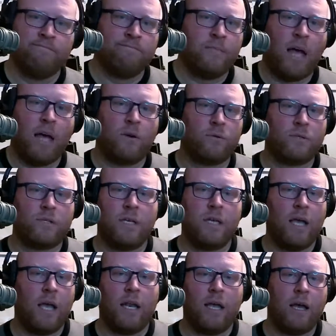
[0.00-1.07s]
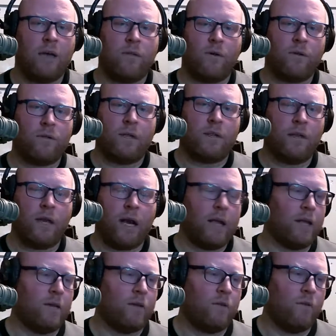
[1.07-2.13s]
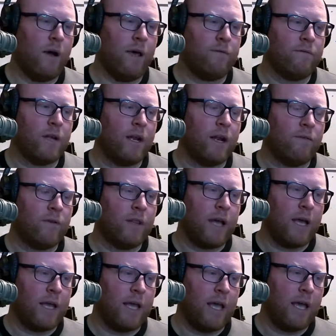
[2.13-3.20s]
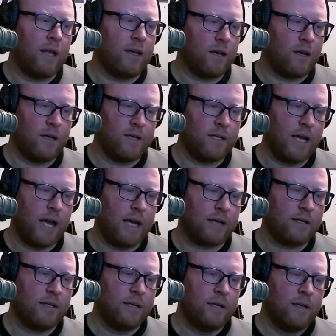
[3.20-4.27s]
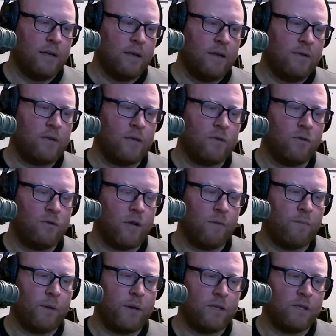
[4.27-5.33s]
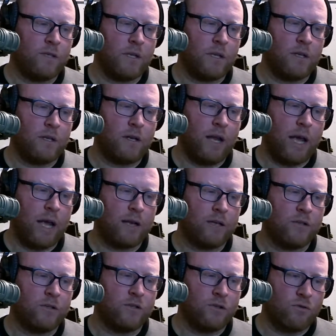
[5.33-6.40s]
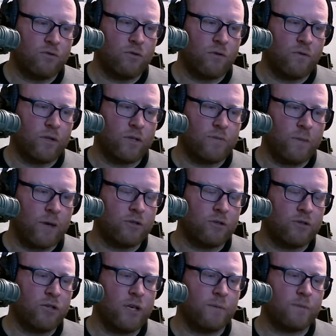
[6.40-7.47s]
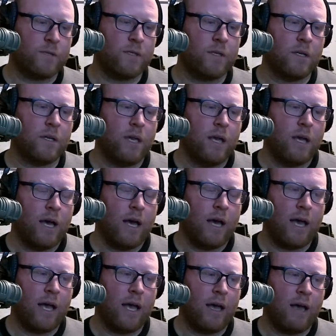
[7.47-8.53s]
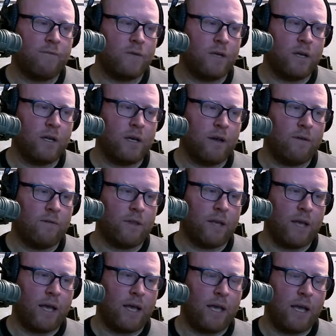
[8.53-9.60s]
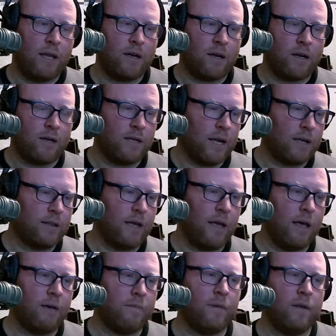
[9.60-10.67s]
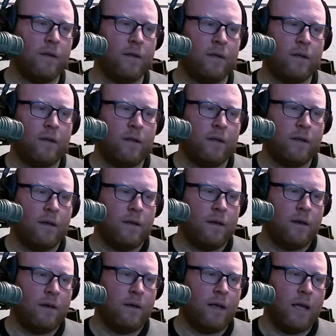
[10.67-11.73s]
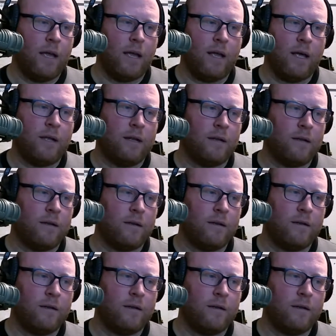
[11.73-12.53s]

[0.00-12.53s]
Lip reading: I don't see any other thing that I can do. I have done everything I can to contact the two companies that had concerns over the sponsorships. I have done everything I can to contact them. And